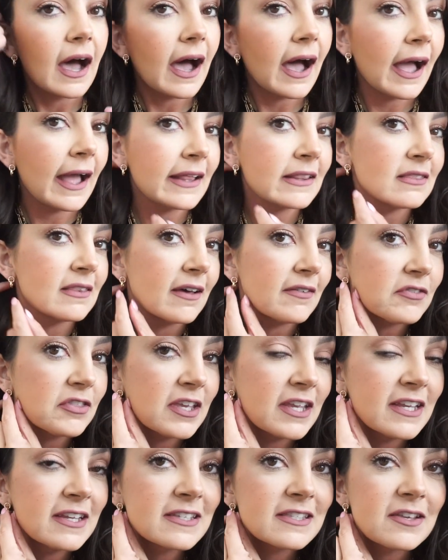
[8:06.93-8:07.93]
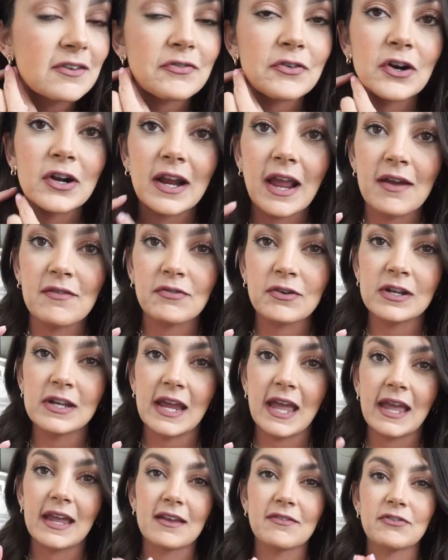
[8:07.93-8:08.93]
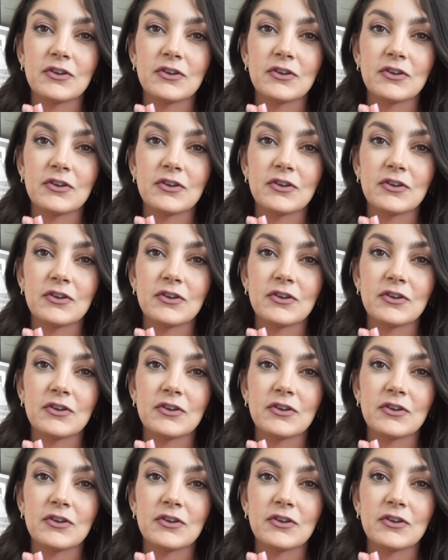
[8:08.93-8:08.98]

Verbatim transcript: I love these for an everyday.